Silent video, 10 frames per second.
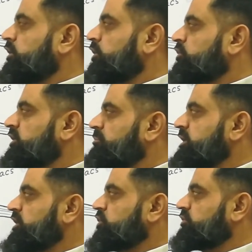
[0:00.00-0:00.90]
On the
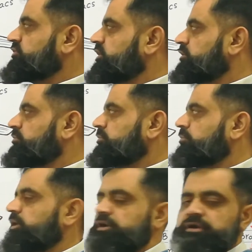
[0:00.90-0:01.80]
beak of the
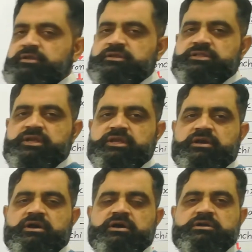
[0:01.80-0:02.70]
bird there
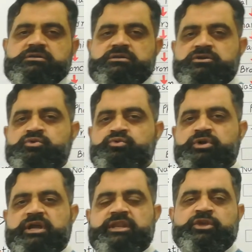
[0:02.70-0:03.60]
are two
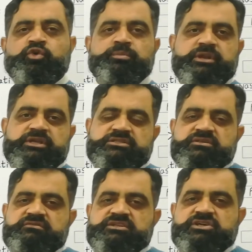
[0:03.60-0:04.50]
tiny openings
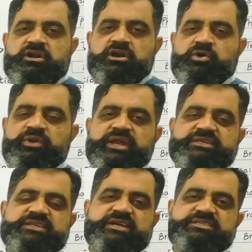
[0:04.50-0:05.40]
which are known
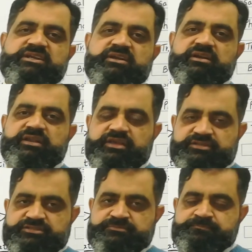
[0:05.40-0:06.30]
as external
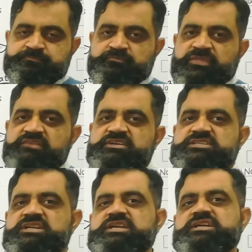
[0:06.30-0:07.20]
nares which
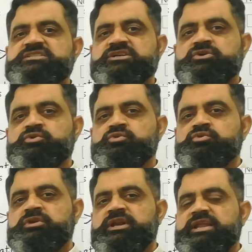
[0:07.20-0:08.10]
leads into
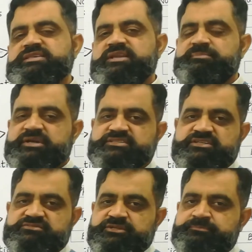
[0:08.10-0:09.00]
nasal
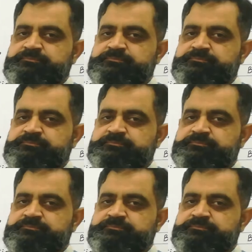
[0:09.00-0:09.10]
passageway.